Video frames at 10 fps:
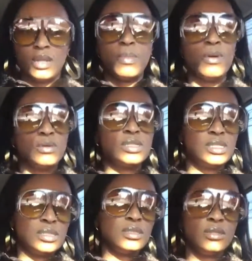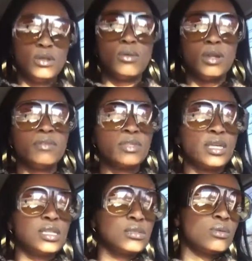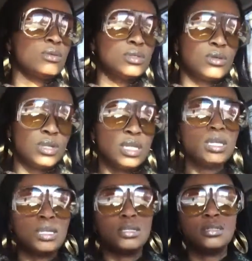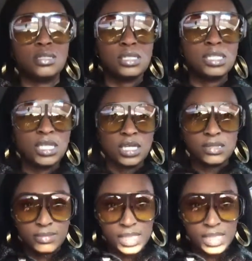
post, and everything, so that he could see it